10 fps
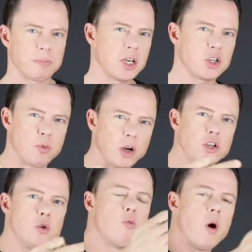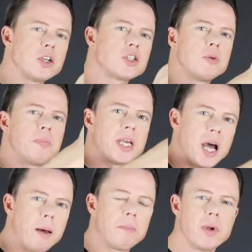Because what you want to
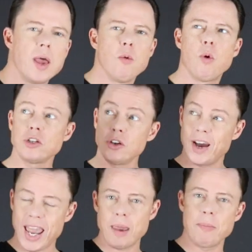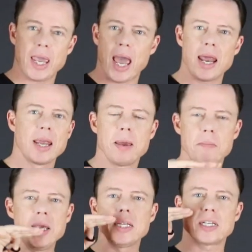become, what you're aiming at,
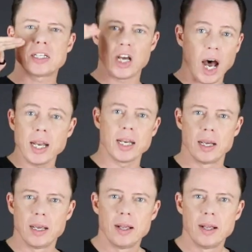means a ton.